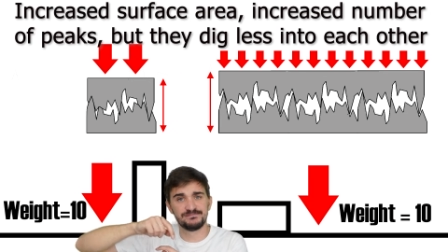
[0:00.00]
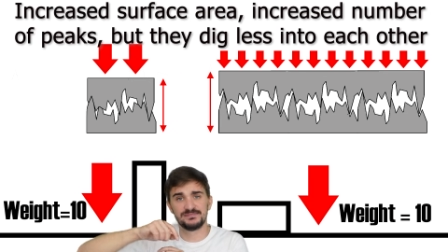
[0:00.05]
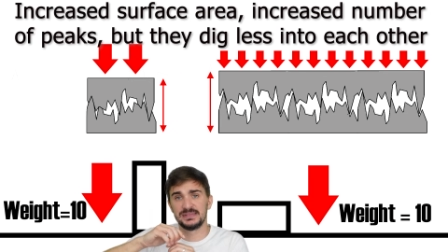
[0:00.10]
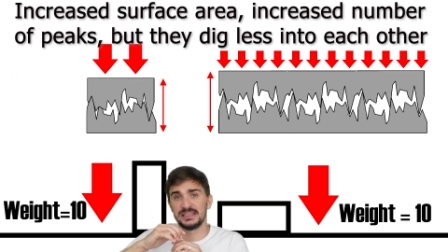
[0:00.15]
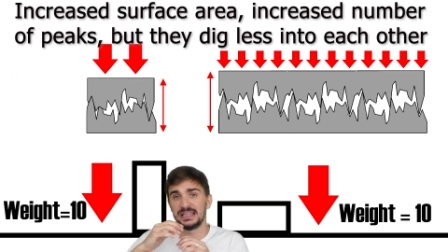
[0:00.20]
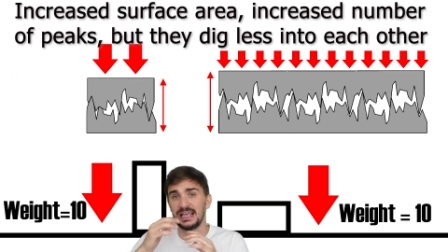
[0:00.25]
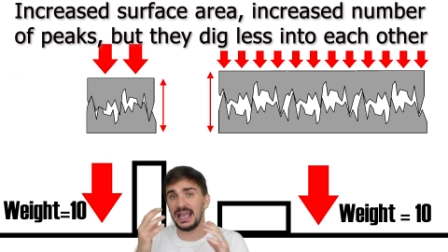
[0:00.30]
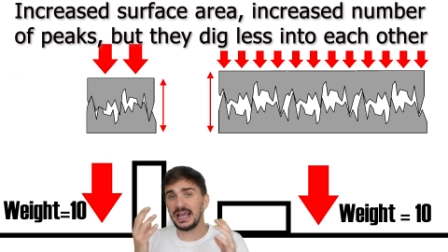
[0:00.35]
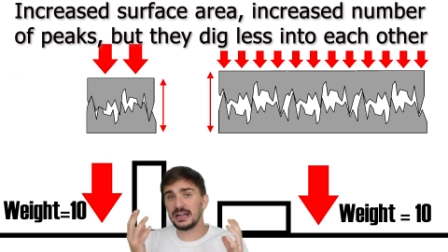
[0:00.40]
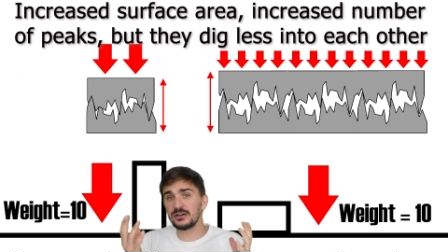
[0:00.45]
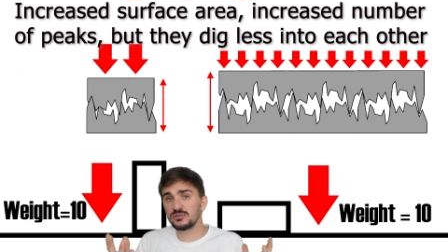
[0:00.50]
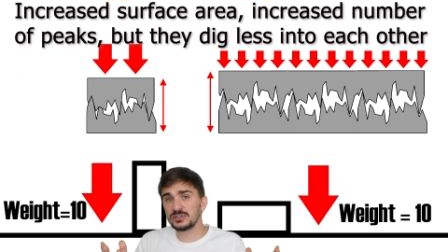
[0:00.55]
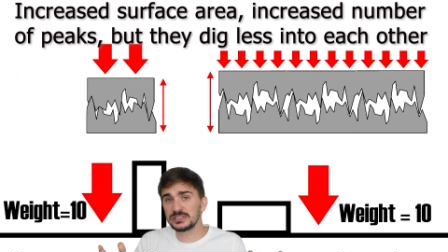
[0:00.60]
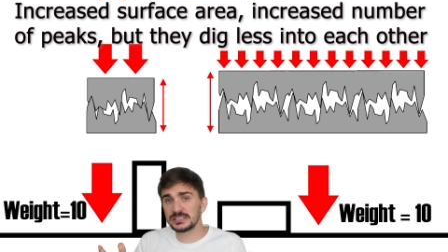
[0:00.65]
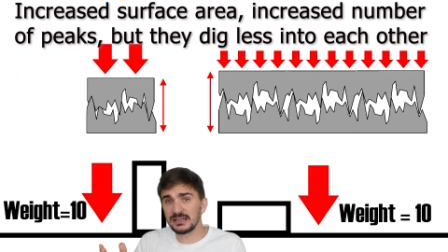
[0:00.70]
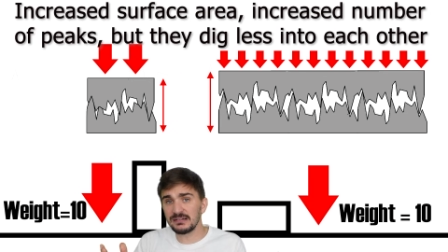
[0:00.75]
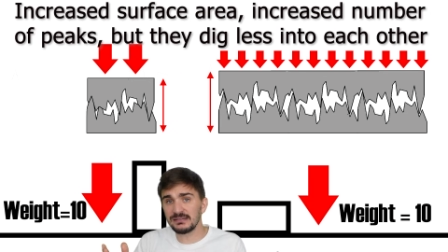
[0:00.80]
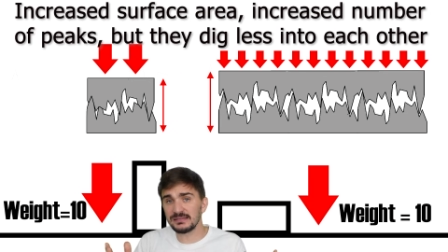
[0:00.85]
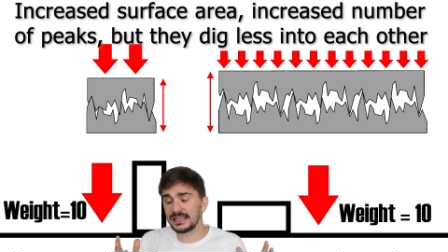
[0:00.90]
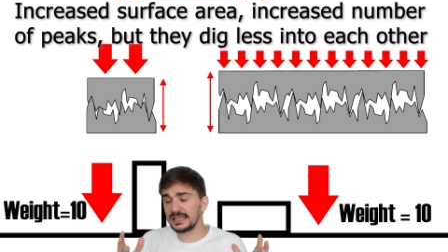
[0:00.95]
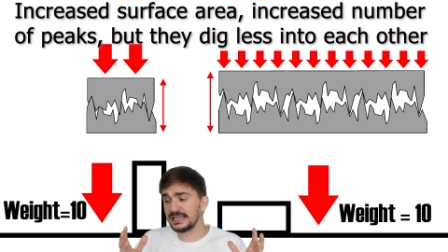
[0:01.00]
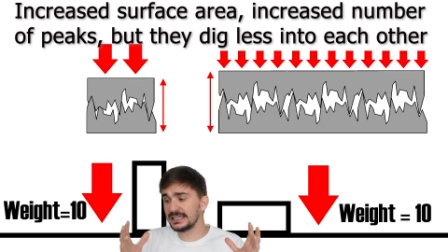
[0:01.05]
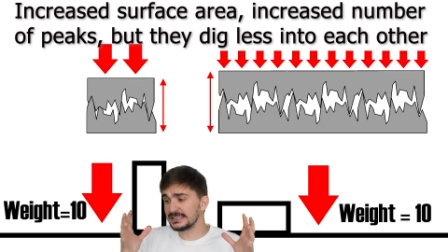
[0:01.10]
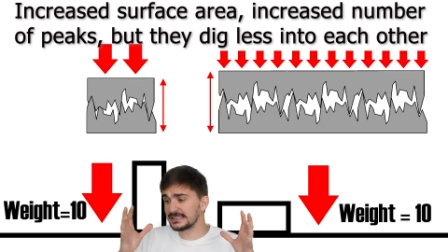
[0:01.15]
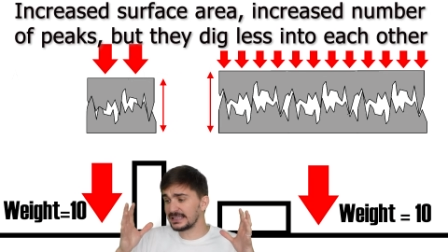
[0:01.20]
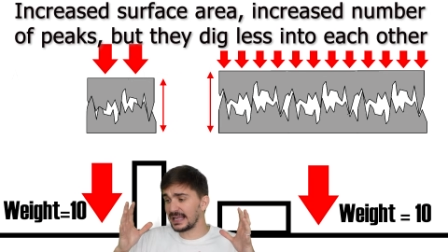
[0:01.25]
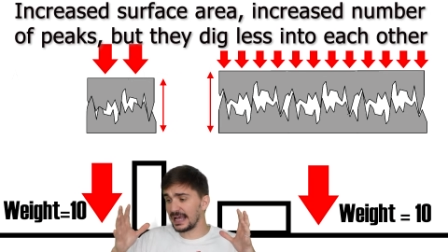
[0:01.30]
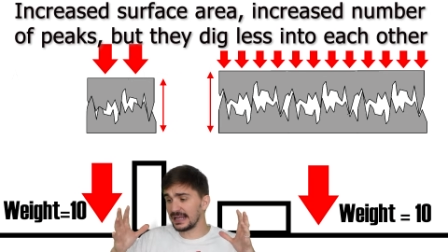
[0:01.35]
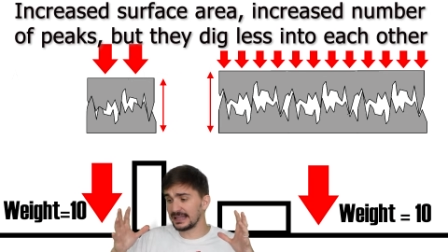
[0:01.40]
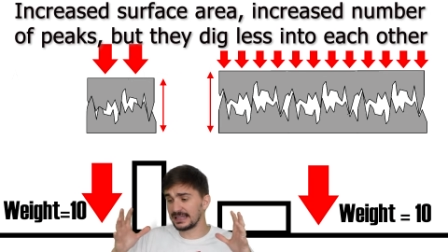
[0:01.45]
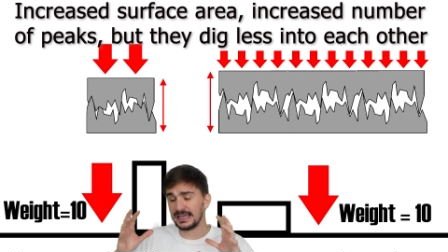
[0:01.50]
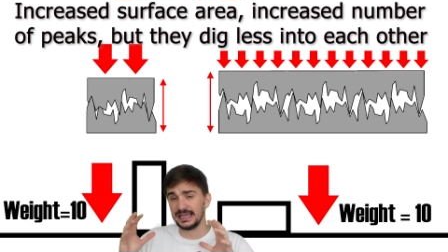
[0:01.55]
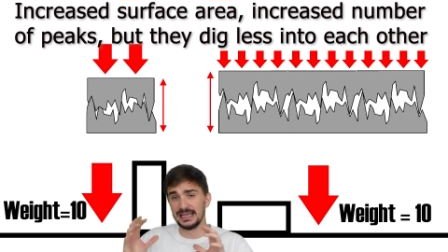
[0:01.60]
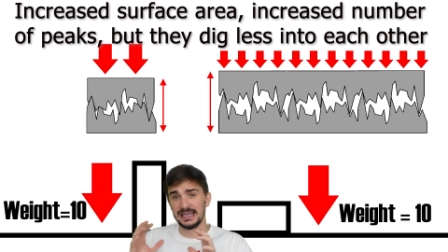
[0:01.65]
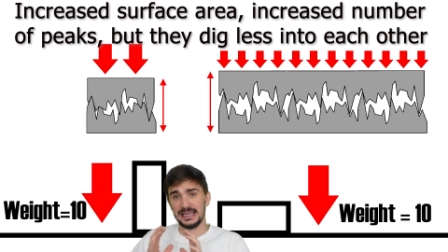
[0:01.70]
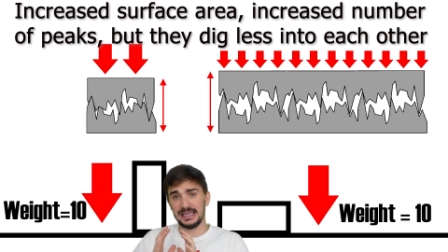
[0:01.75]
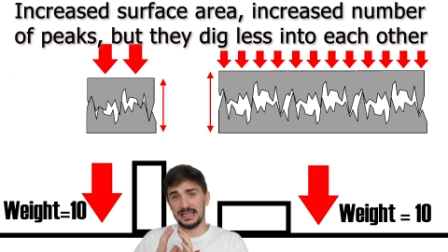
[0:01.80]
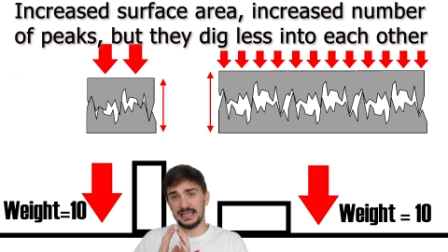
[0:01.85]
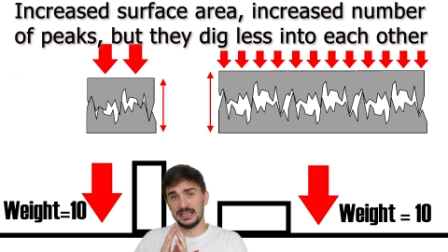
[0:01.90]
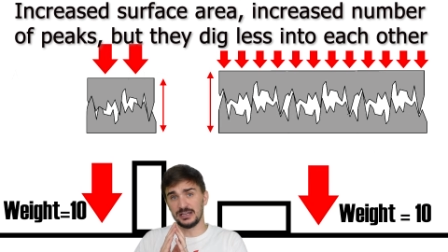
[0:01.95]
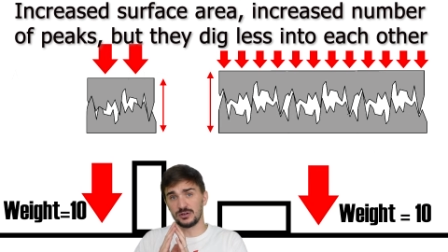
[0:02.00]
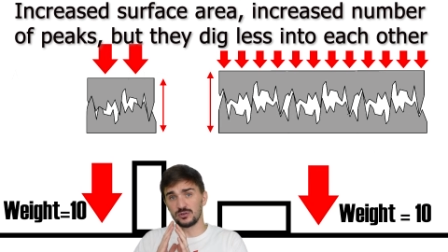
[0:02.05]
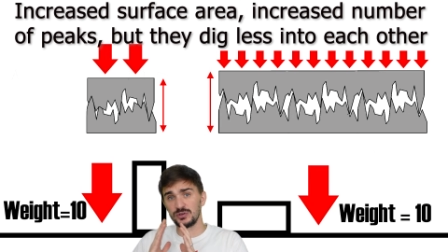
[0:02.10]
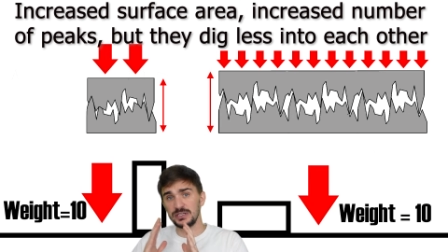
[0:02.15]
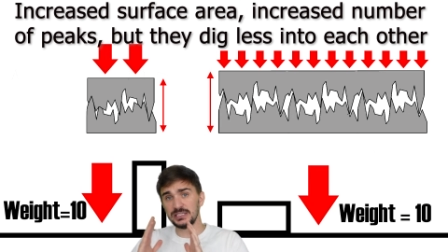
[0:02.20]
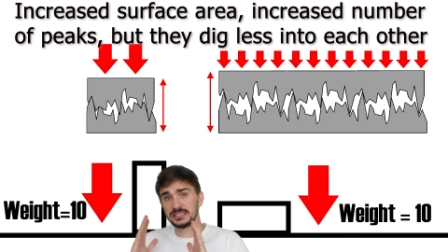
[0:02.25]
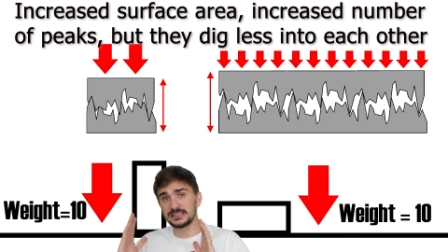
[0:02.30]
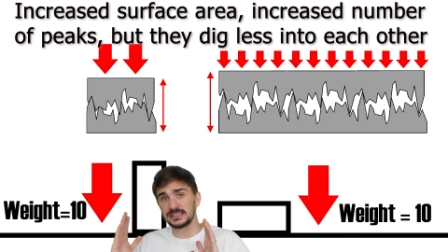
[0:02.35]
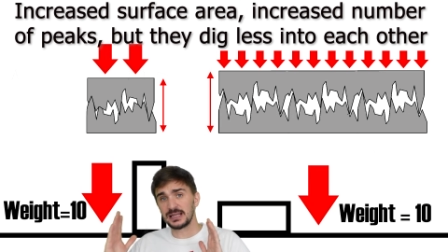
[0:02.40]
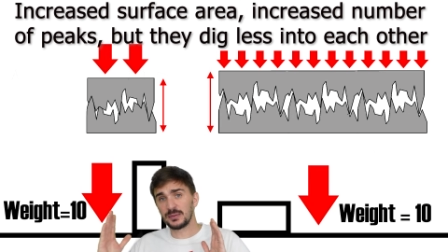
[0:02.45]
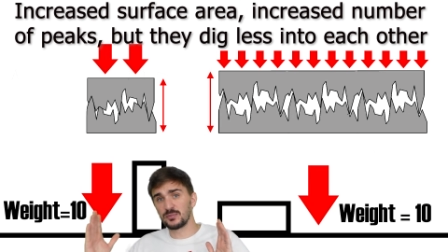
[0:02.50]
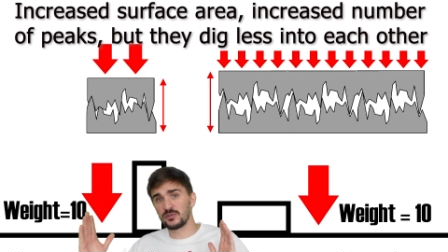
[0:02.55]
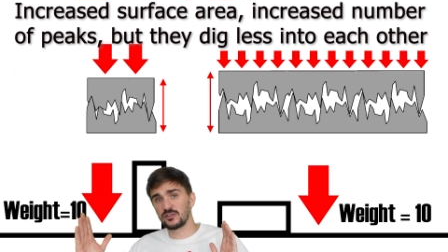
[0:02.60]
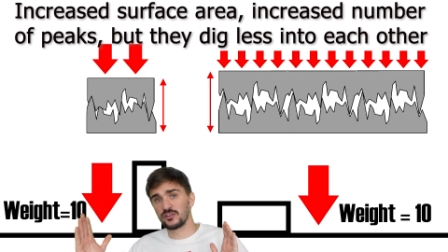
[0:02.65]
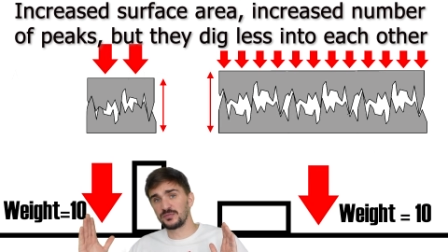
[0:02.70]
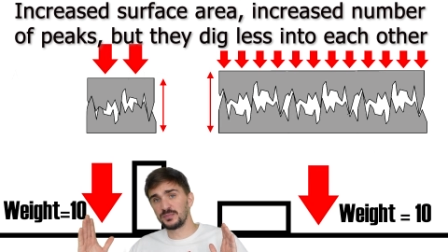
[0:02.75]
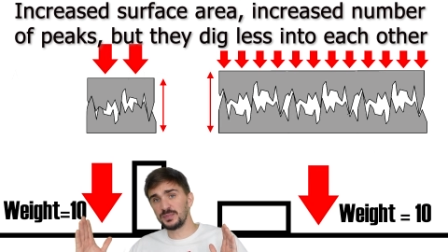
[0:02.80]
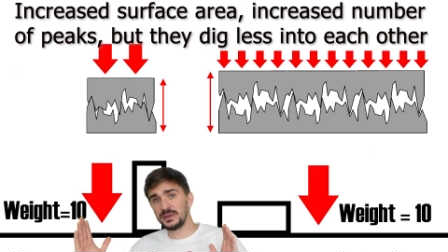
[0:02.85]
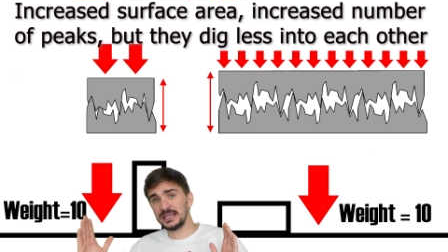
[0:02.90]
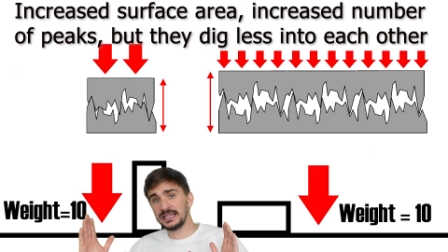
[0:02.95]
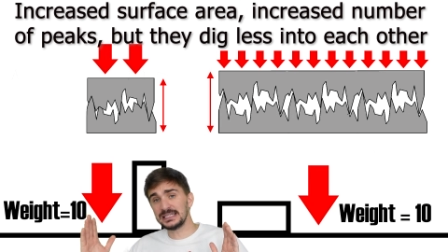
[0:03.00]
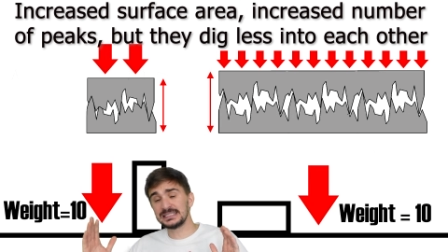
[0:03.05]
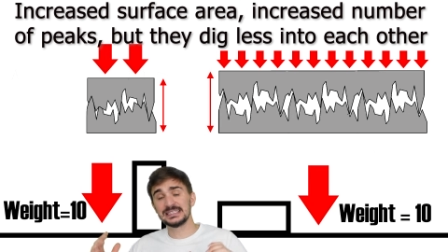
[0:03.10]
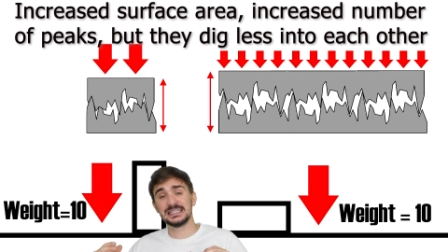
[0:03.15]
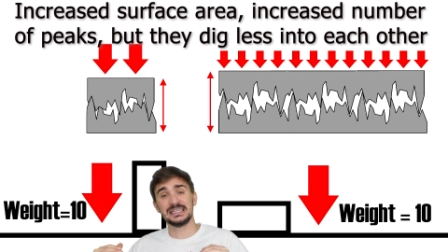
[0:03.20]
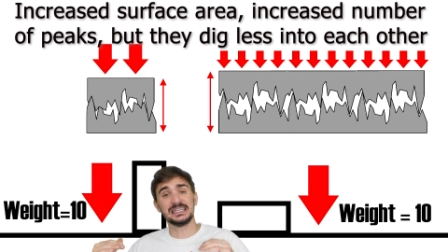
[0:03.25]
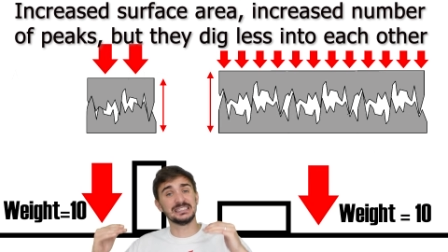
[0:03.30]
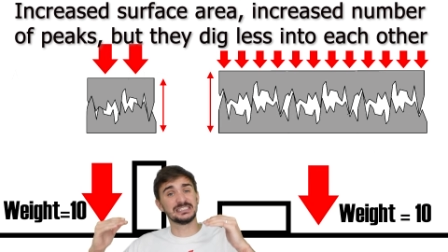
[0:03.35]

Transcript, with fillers: The end result is that increased number of peaks